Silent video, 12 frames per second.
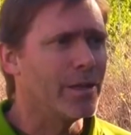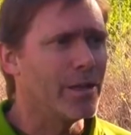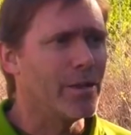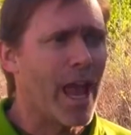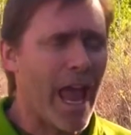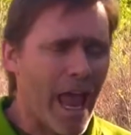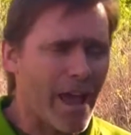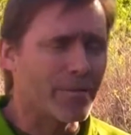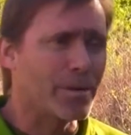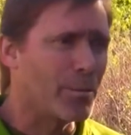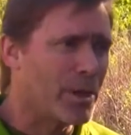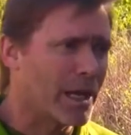You
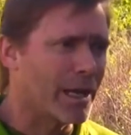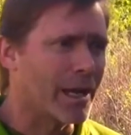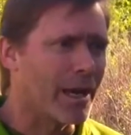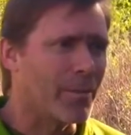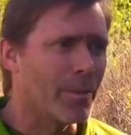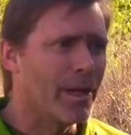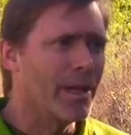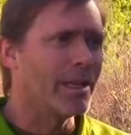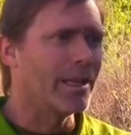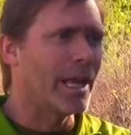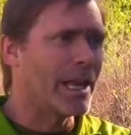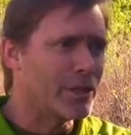have to pick it up,
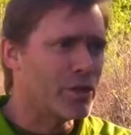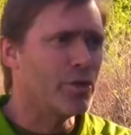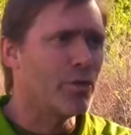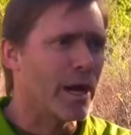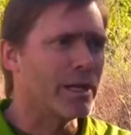let it chew